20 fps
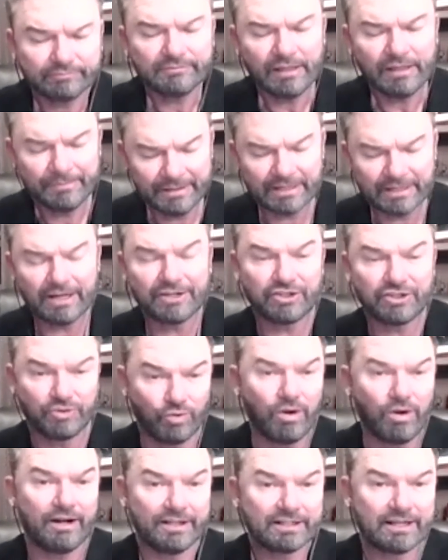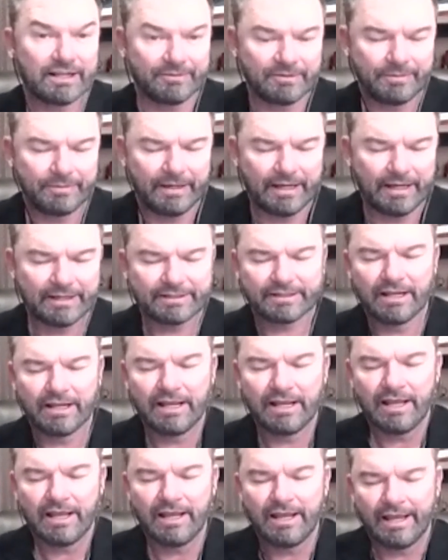because you wanted to come to pass,
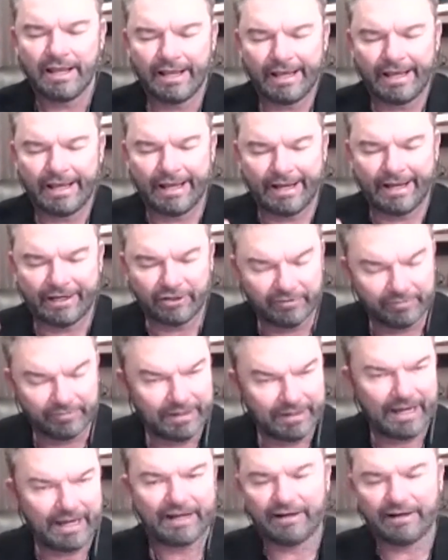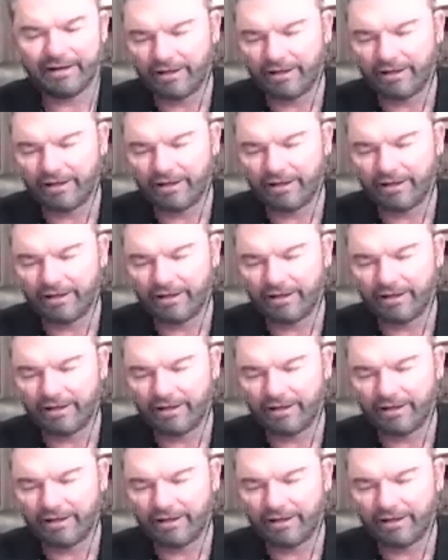and you've planned and you've